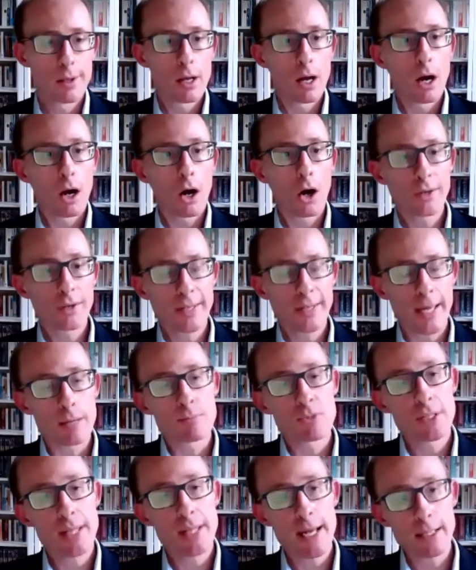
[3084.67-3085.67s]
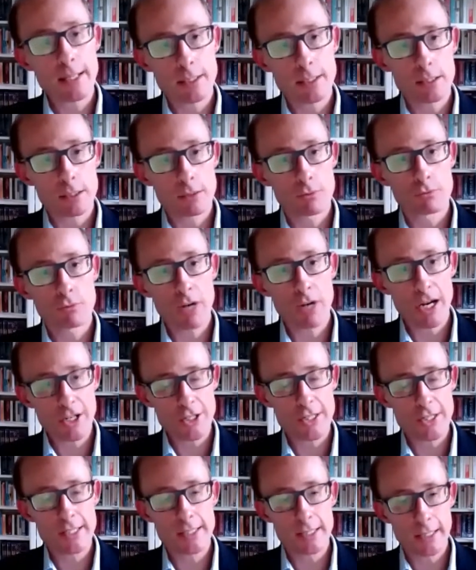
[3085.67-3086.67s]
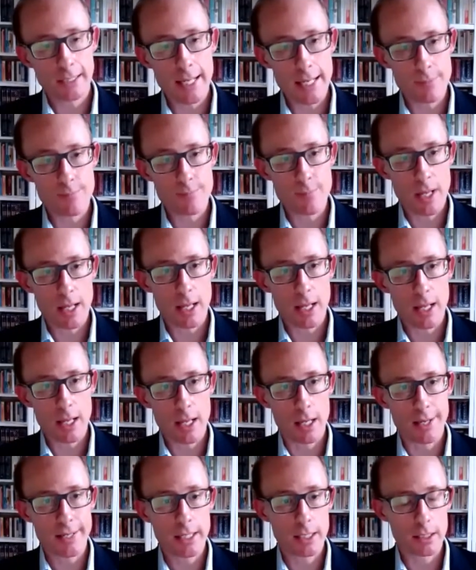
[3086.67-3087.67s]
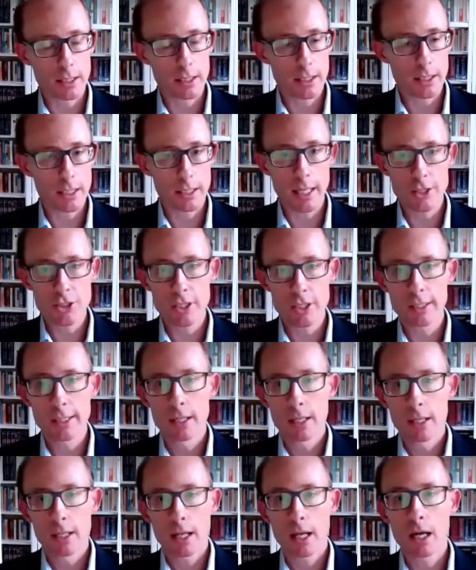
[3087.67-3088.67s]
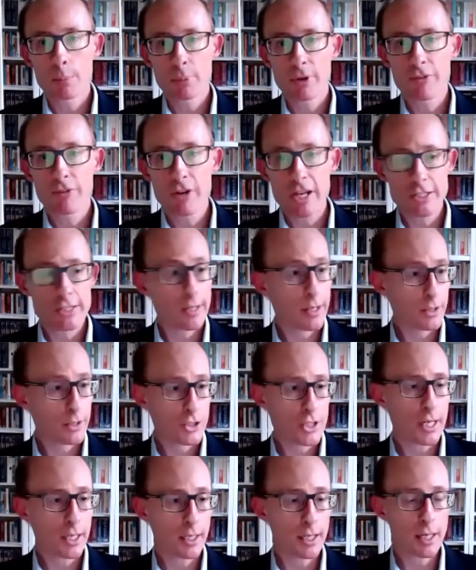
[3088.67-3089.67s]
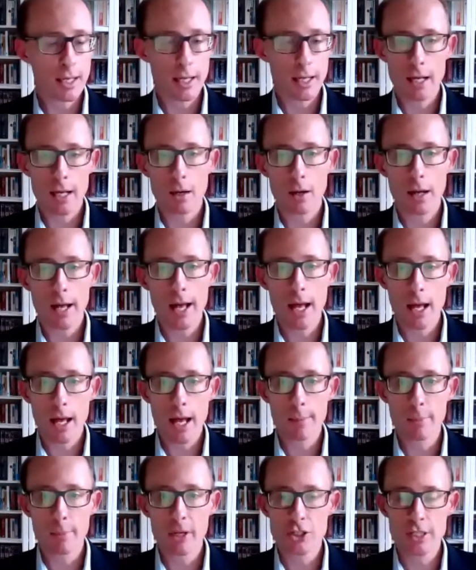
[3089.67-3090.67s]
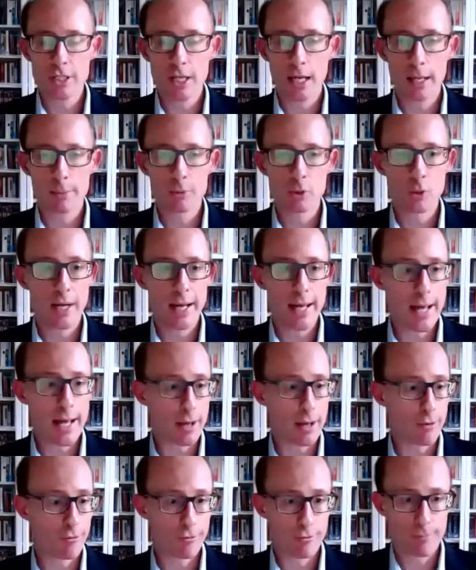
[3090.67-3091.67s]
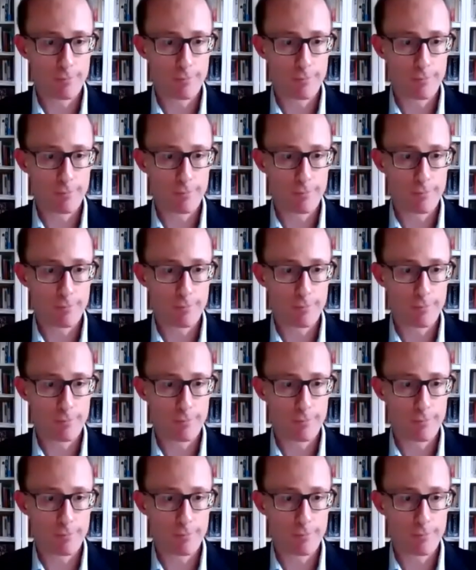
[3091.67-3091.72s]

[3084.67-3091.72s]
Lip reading: Okay, so that's Russia's claim in a nutshell. Professor Chaka, how much time do I have?